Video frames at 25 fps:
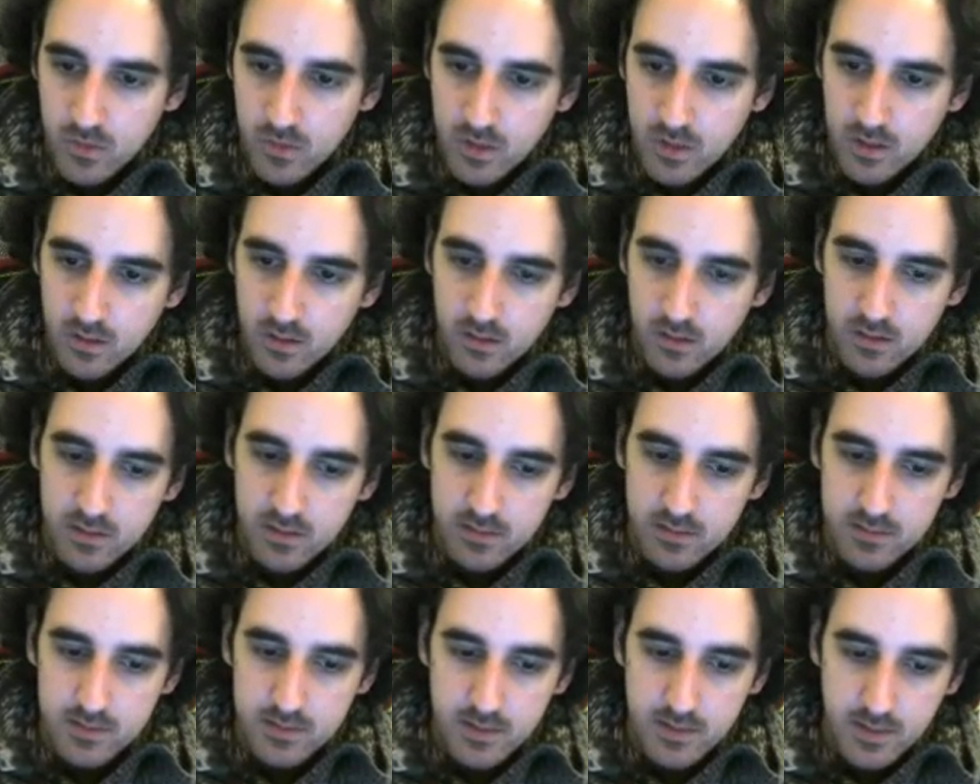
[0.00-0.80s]
I'm
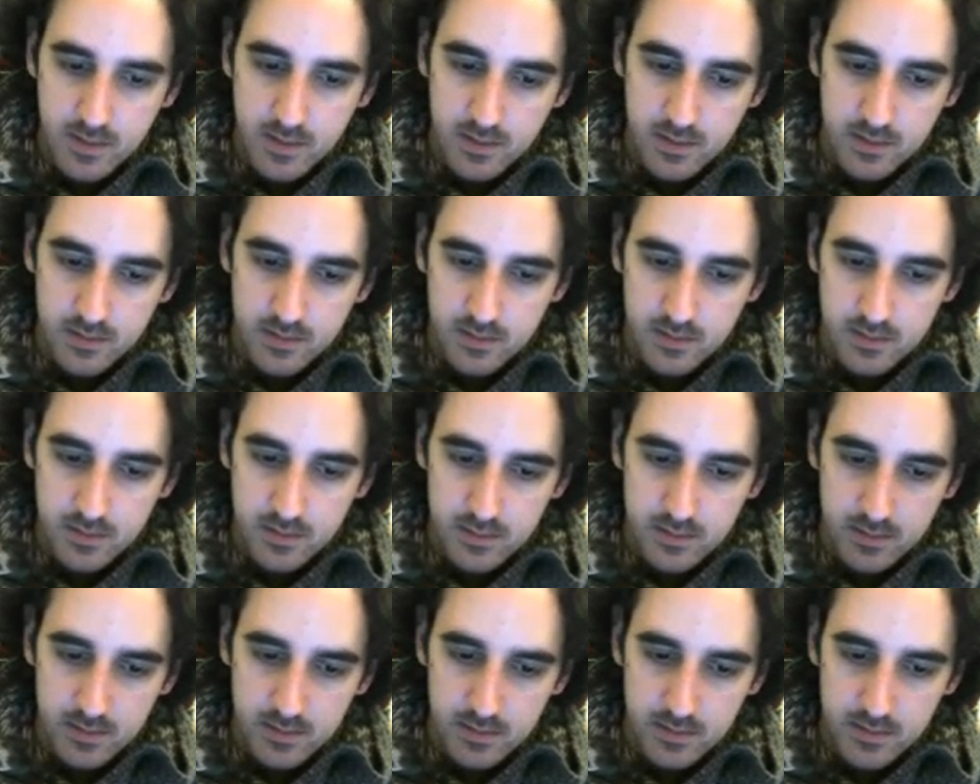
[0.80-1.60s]
gonna assign
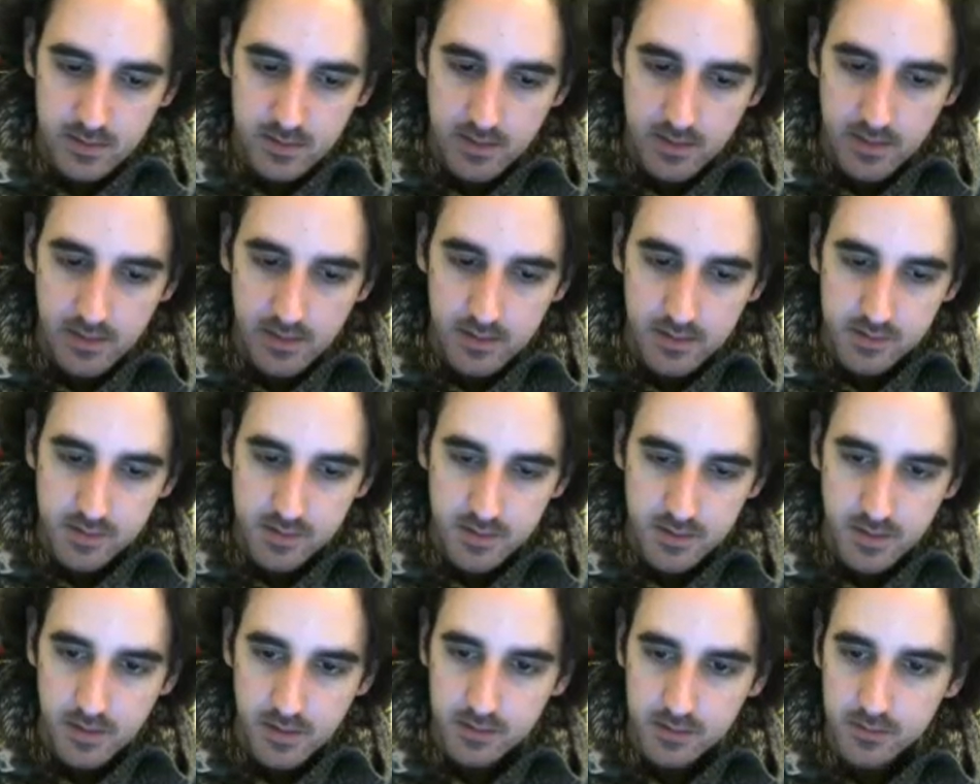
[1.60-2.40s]
layer
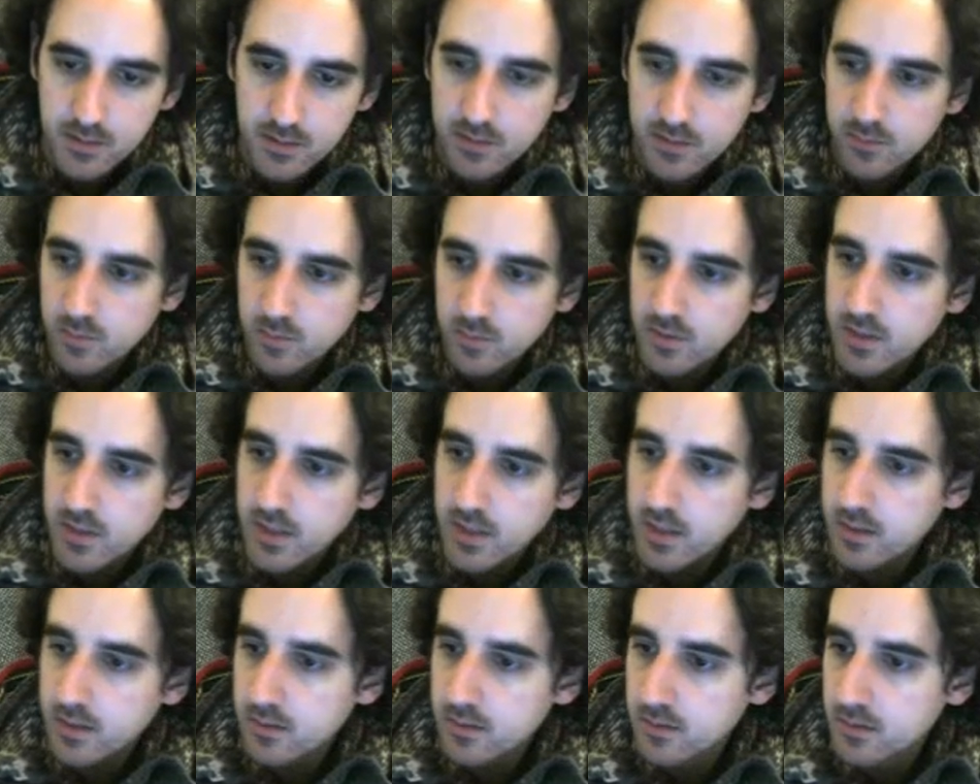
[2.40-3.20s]
shader to the
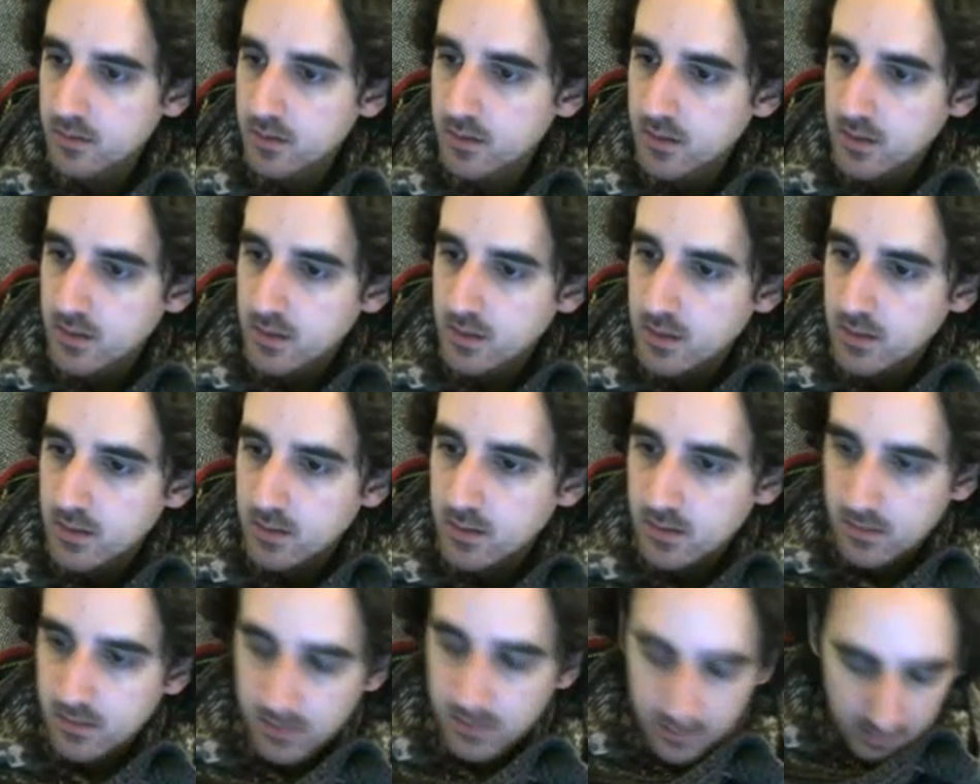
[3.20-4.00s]
volcano.
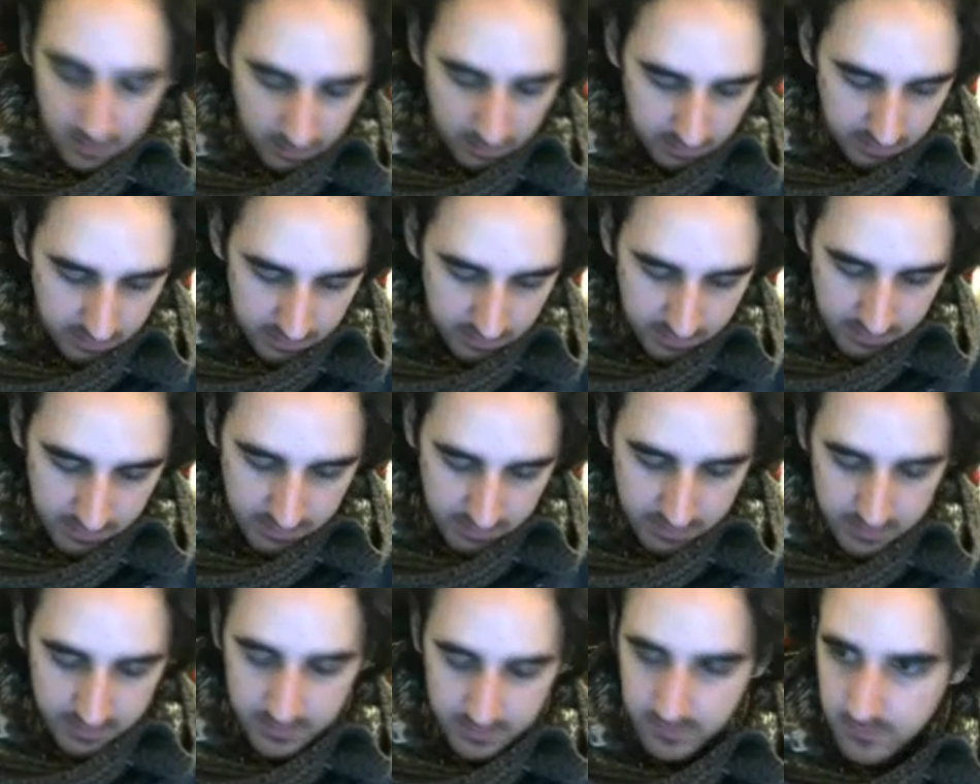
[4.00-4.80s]
Call
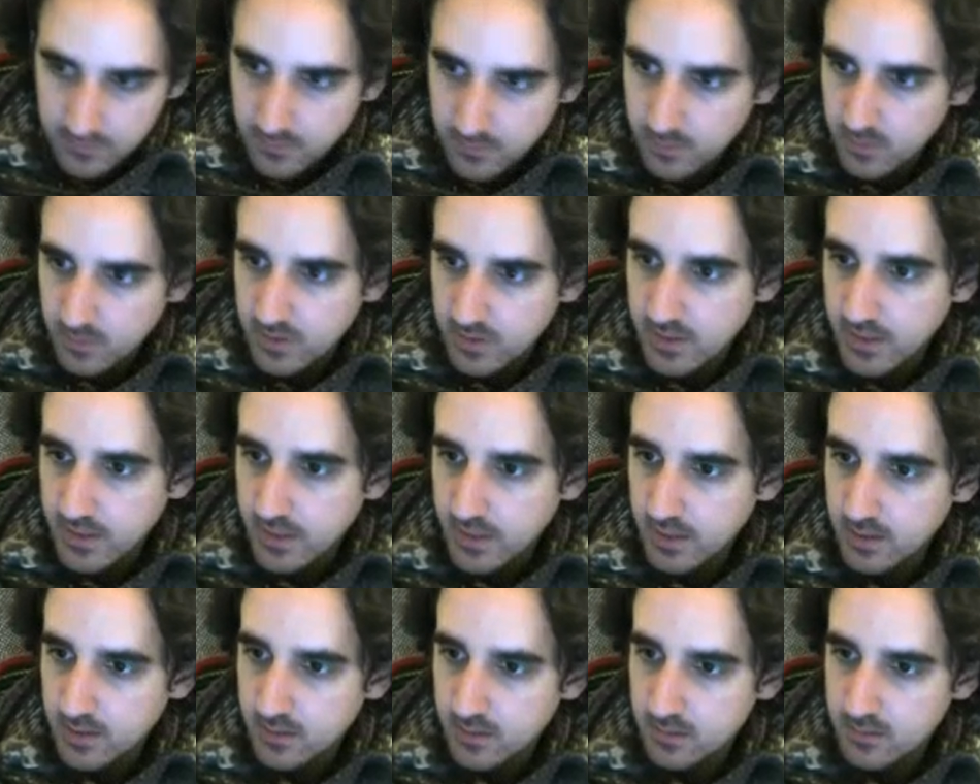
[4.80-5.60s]
this
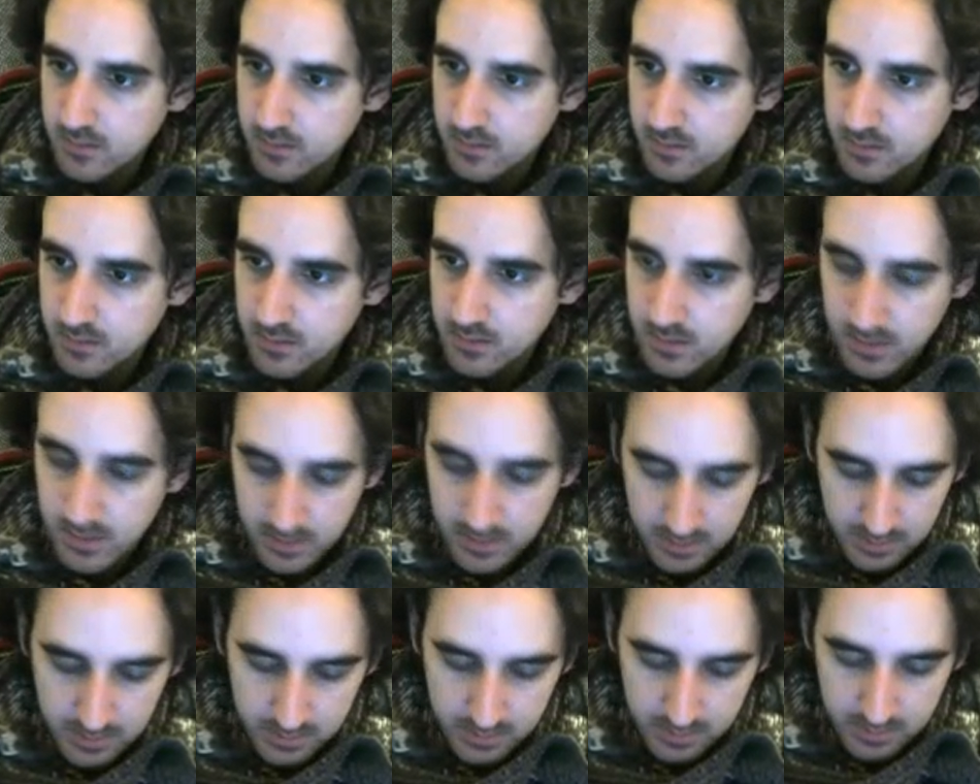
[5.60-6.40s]
volcano
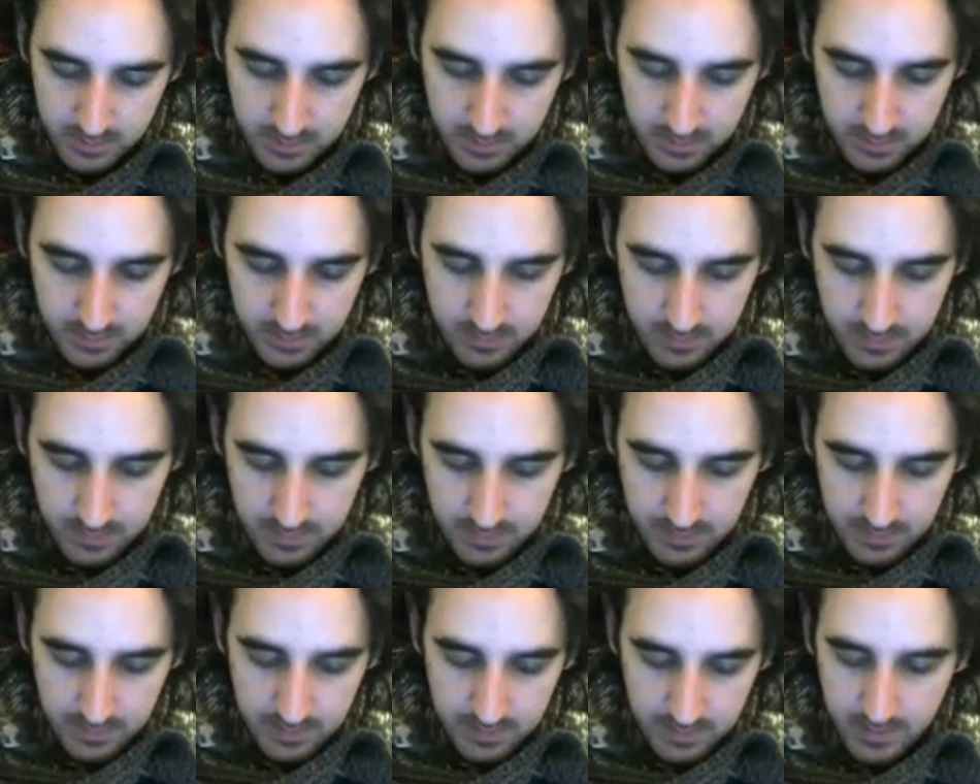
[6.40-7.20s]

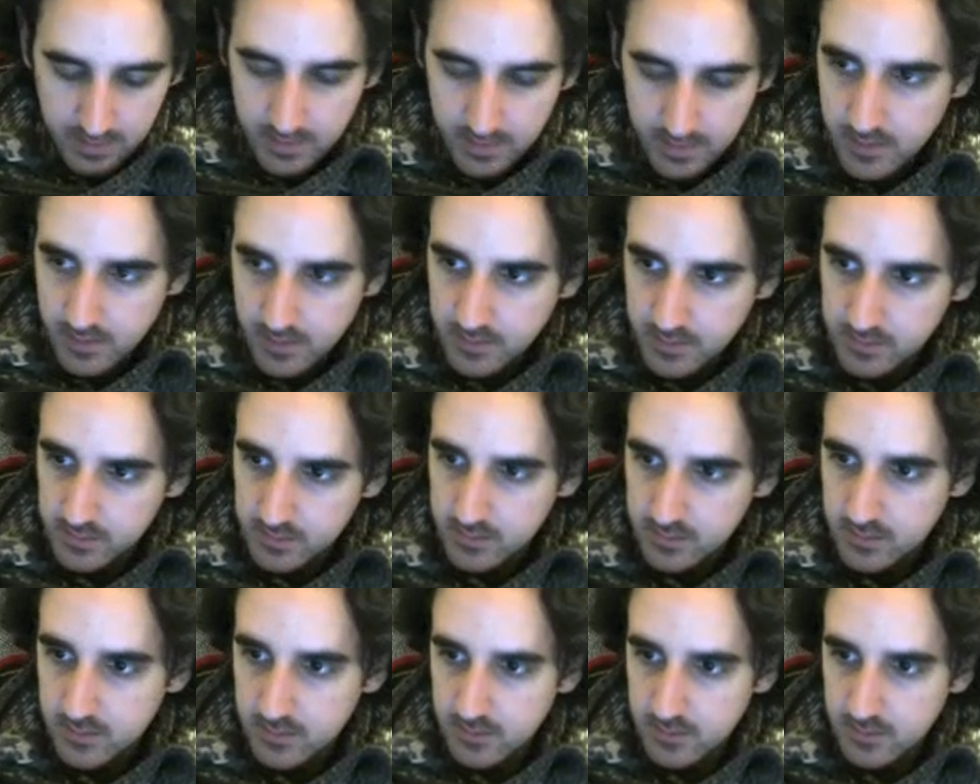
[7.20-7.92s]
layer